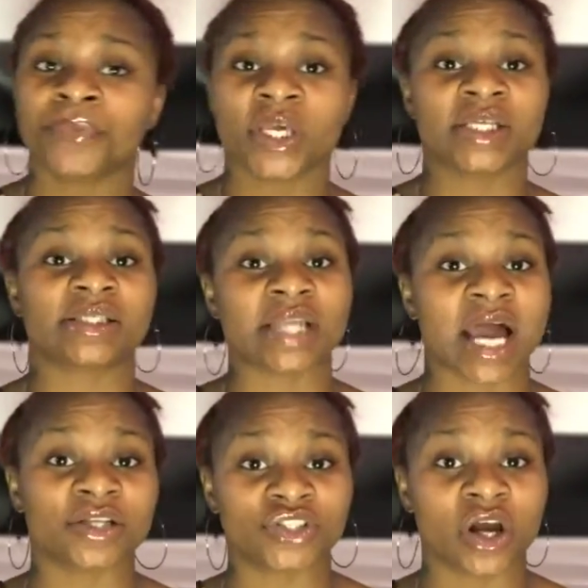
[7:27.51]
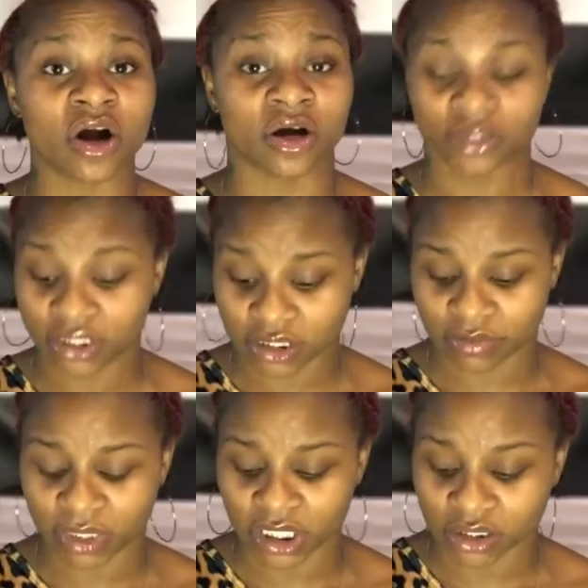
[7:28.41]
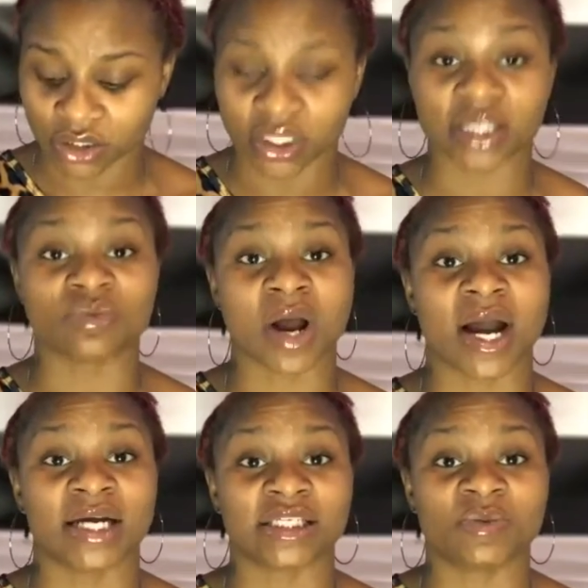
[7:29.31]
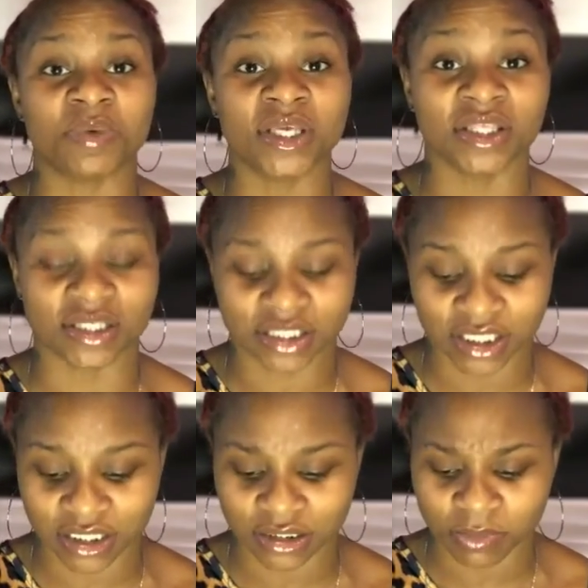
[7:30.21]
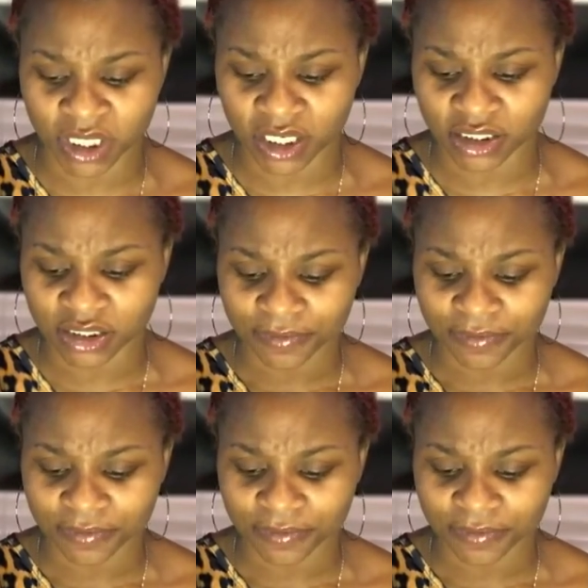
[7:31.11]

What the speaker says: It's not y'all. This is me. So that's why I speak these things, because